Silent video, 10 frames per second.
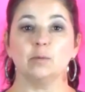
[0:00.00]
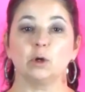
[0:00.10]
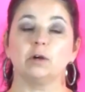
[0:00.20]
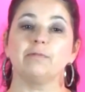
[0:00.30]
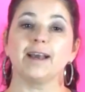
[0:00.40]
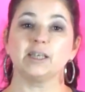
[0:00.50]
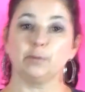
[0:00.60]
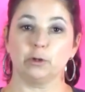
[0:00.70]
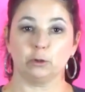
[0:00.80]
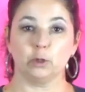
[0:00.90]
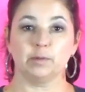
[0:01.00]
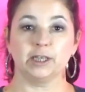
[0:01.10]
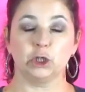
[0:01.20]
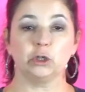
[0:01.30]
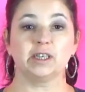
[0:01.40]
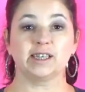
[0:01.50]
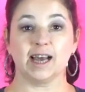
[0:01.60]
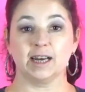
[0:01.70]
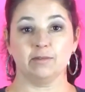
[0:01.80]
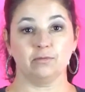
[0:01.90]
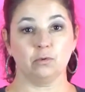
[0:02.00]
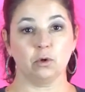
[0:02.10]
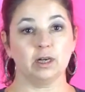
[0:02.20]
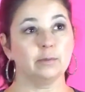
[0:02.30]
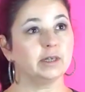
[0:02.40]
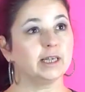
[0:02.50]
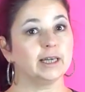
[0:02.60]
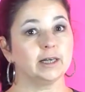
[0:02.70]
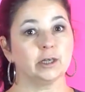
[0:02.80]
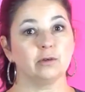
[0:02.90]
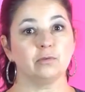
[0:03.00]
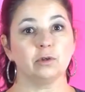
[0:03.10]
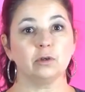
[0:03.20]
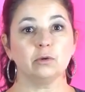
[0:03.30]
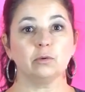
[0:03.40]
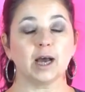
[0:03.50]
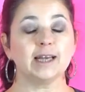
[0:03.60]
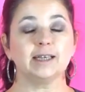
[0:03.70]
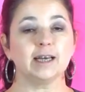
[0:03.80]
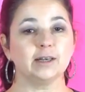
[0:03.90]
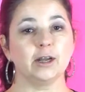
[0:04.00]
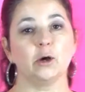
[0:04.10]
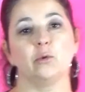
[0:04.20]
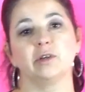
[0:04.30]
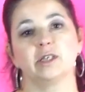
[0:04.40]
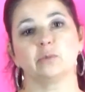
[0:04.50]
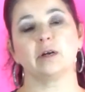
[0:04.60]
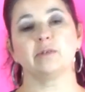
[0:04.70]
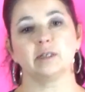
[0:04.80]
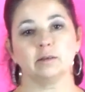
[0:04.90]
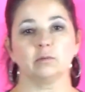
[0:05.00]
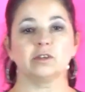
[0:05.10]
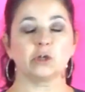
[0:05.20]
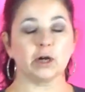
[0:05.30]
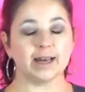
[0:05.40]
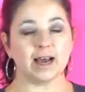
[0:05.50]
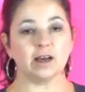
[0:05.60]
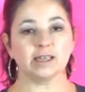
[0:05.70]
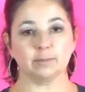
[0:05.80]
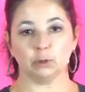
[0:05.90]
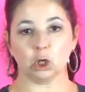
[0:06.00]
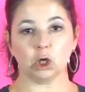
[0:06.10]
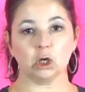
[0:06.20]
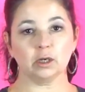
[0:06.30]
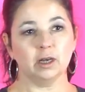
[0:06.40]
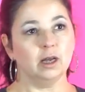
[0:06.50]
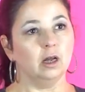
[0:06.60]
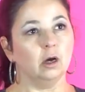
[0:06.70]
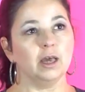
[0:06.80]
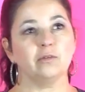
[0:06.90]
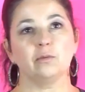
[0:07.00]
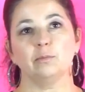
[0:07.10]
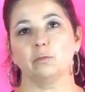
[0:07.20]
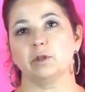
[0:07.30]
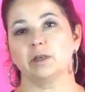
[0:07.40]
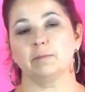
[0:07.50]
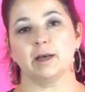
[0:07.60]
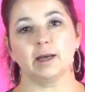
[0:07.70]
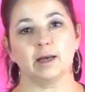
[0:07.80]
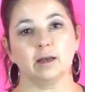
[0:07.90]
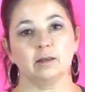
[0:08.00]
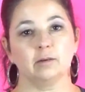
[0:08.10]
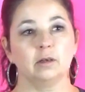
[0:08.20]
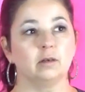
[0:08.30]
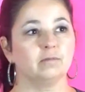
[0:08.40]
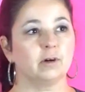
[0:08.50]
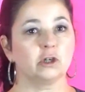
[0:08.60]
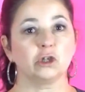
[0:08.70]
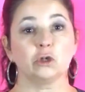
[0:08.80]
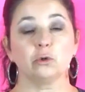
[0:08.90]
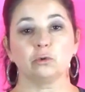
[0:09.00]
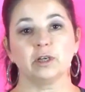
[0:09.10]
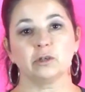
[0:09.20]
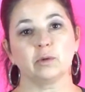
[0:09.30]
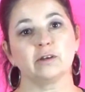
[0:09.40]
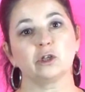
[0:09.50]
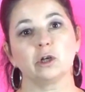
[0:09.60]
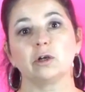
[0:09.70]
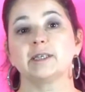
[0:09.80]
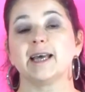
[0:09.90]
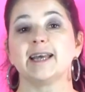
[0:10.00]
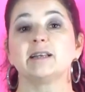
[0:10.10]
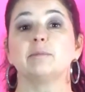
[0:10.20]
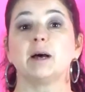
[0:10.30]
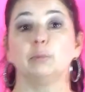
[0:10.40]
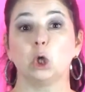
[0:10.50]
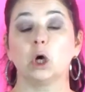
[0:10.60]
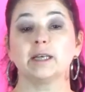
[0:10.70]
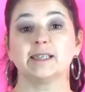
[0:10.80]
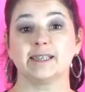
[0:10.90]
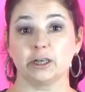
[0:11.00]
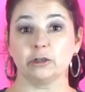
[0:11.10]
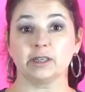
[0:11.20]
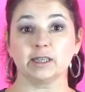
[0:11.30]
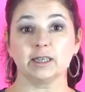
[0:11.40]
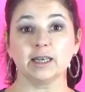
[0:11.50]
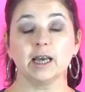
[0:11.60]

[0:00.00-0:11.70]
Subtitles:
there are Facebook groups that you can sign up for. And let me tell you, I did not know this when I was starting out as a blog. Even within my first 2 or 3 years when I started taking my blogging seriously,